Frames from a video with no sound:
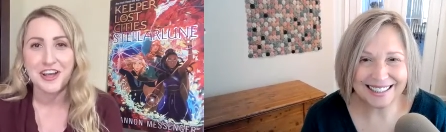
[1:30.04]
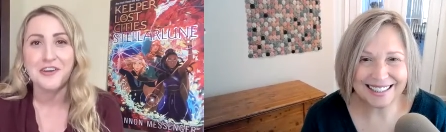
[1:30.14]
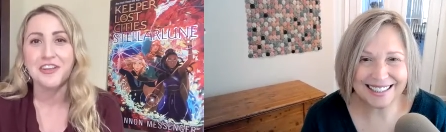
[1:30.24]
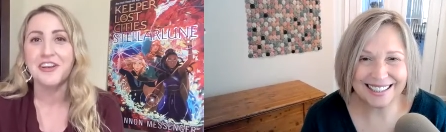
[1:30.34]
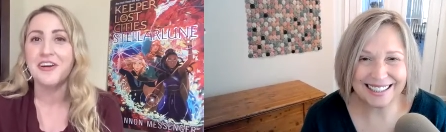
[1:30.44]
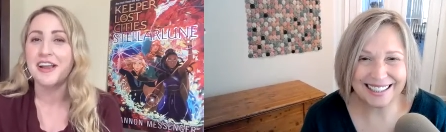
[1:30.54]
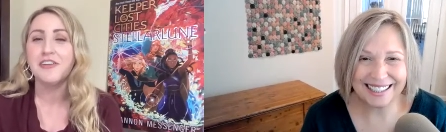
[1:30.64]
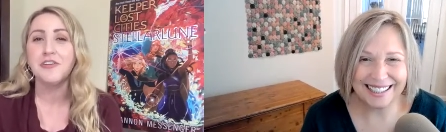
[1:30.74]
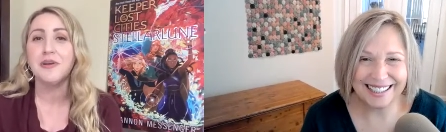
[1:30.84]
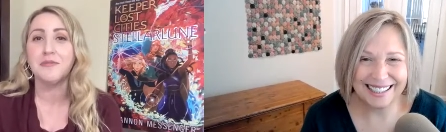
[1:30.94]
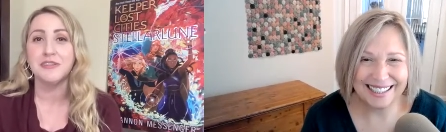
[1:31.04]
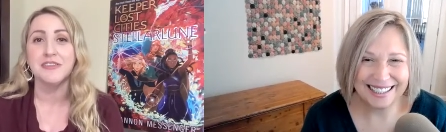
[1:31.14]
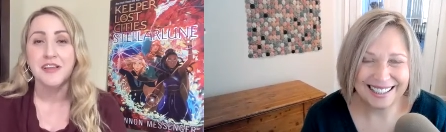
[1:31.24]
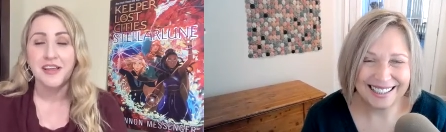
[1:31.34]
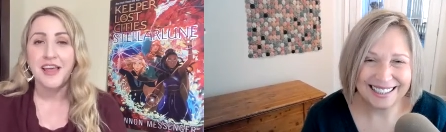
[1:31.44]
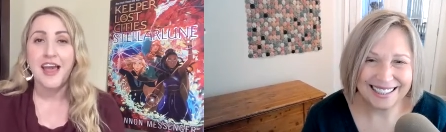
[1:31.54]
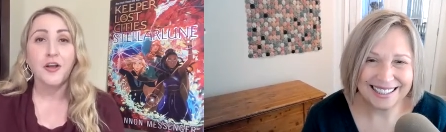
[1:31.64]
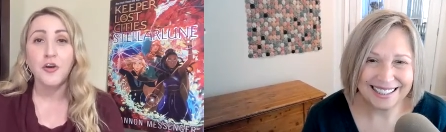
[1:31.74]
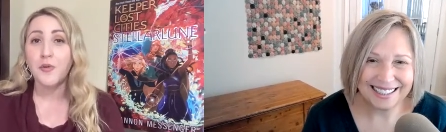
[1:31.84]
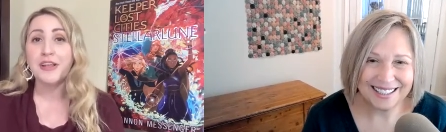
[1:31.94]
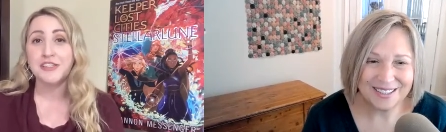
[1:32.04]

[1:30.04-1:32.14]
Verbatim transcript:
Speaker 1: go. You know, I knew it was going